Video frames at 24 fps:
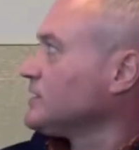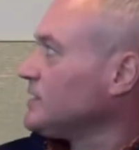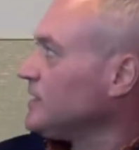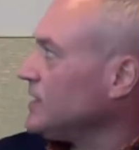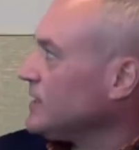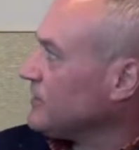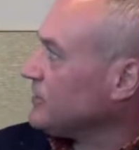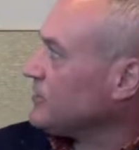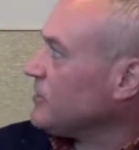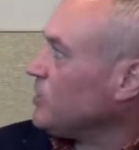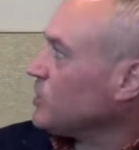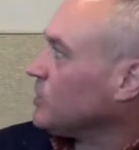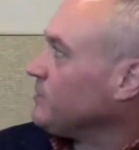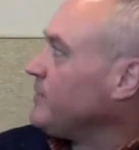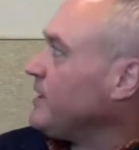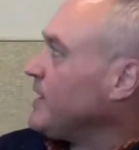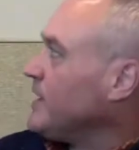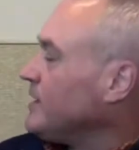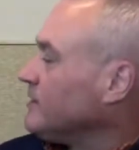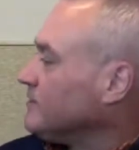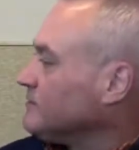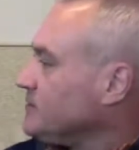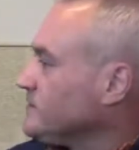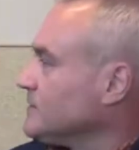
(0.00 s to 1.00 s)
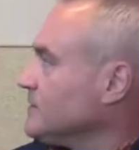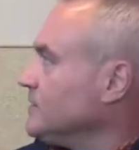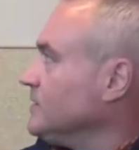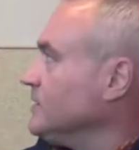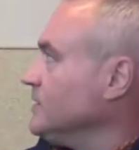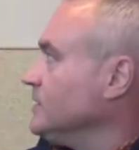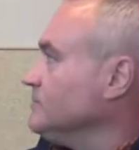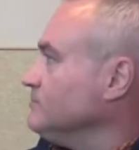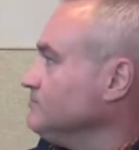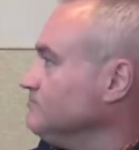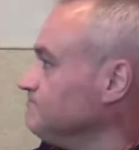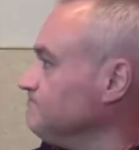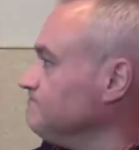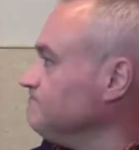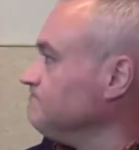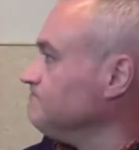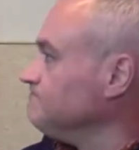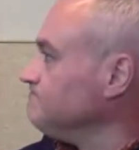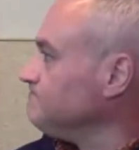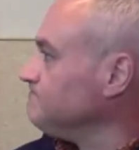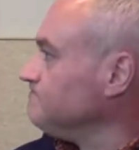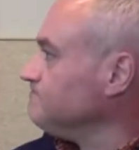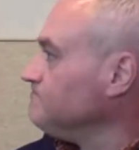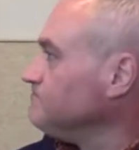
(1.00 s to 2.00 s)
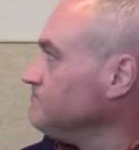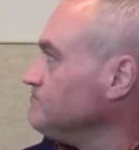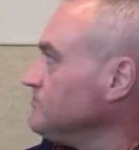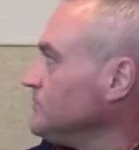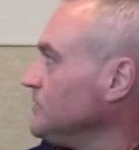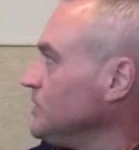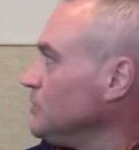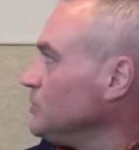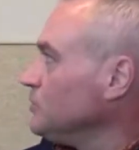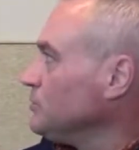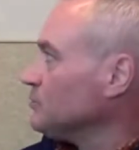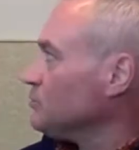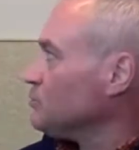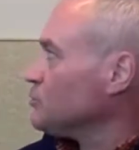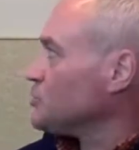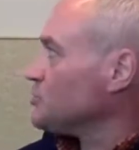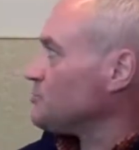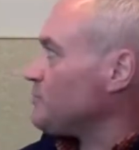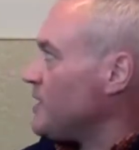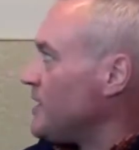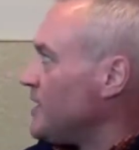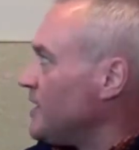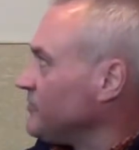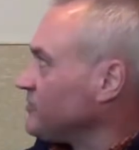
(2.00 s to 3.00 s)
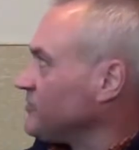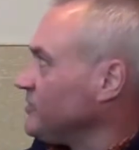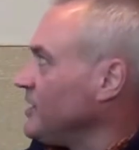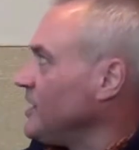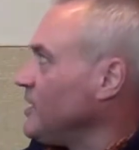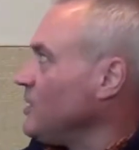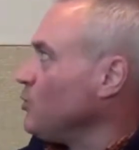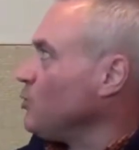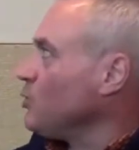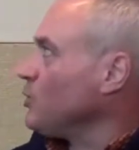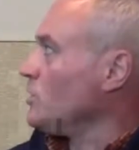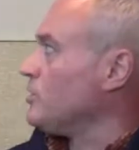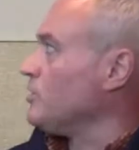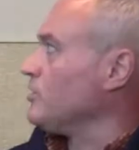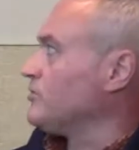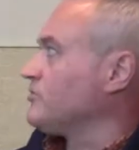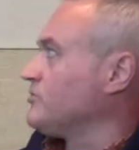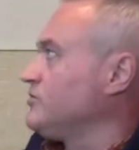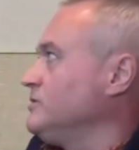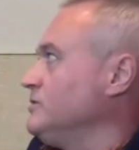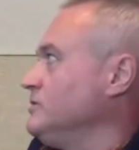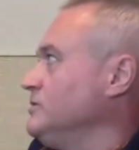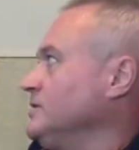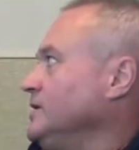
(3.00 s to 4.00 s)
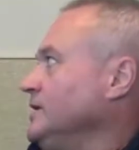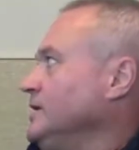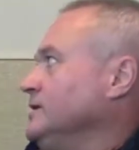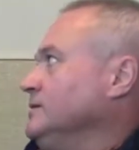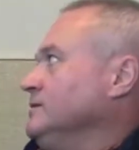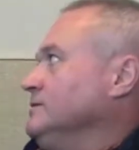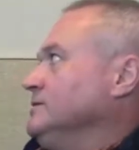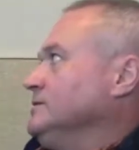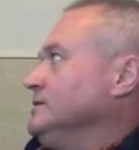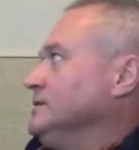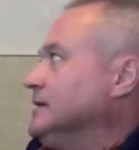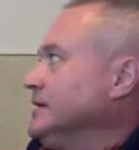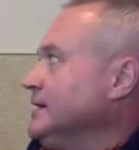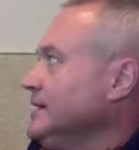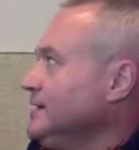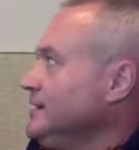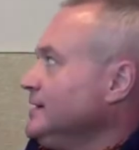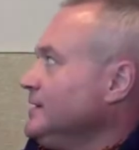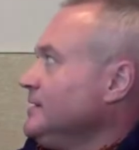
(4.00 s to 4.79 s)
kind of thought about response and how it works and